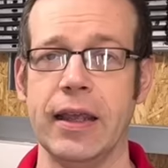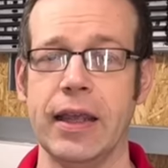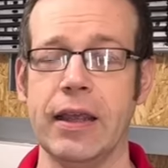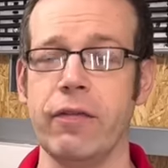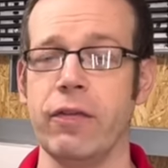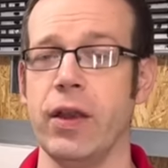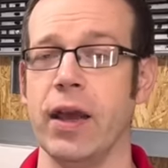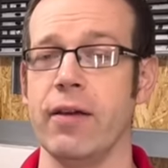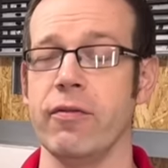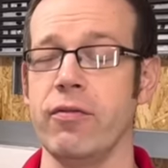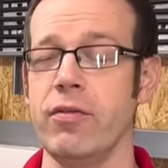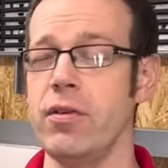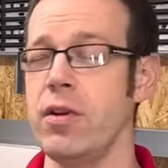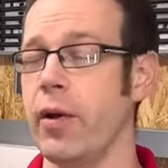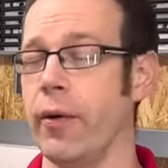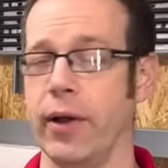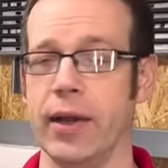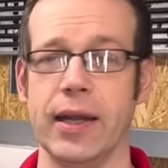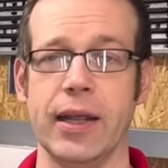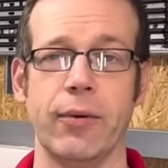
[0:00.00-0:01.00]
If you have
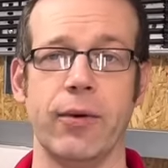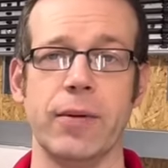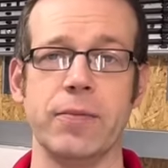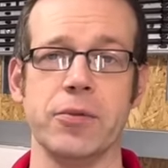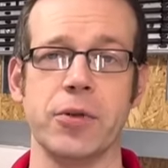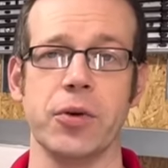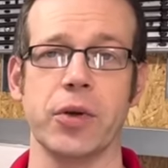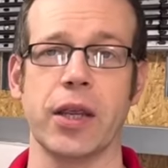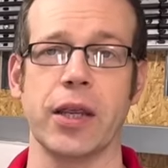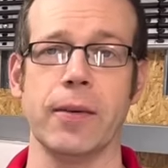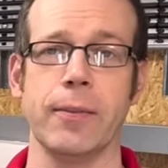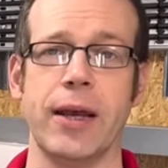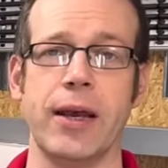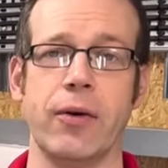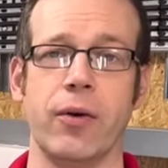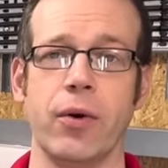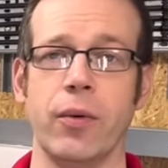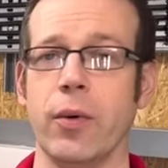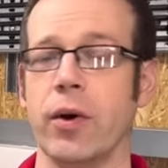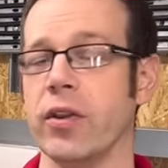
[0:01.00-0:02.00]
no idea what I'm talking
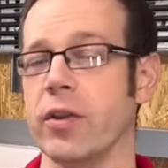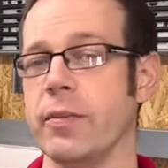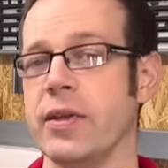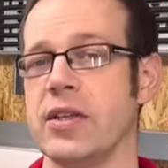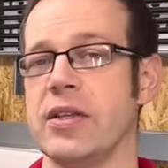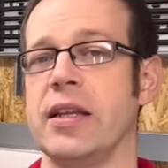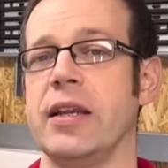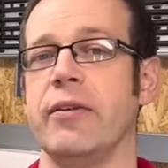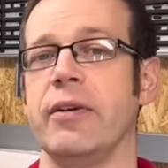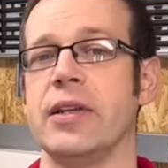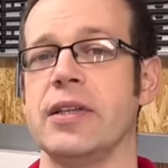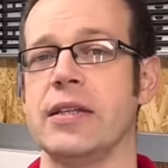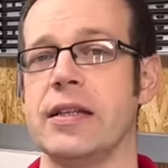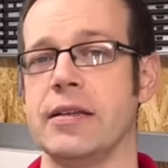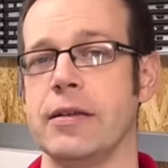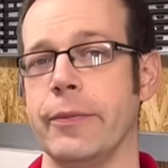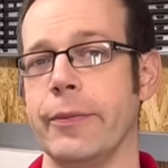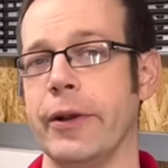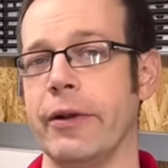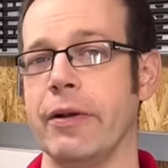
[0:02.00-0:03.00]
about or what the mysterious
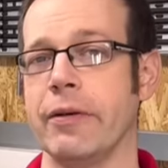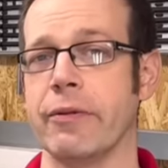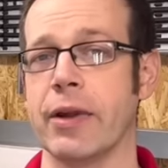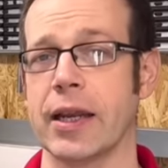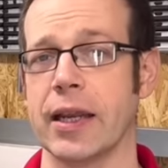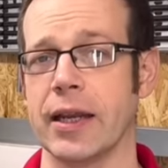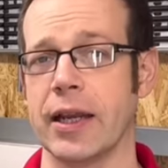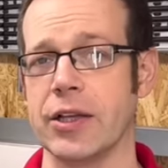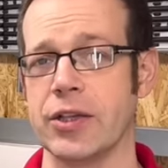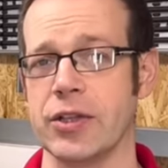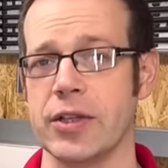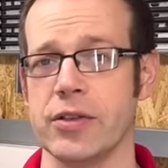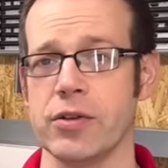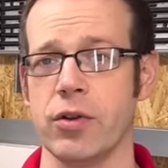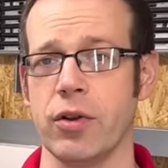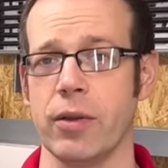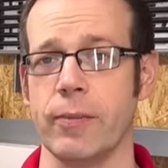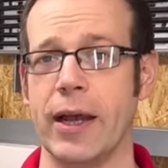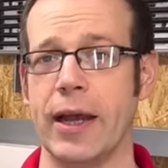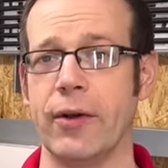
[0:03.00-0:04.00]
disappearing regulation is
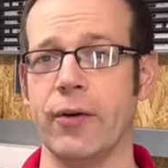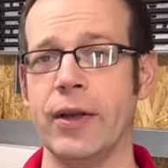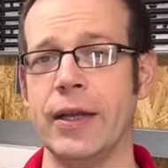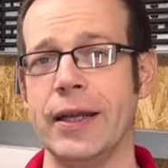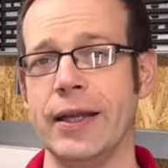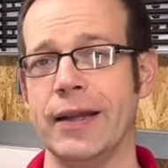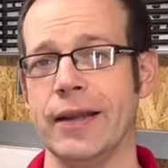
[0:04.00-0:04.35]
all about,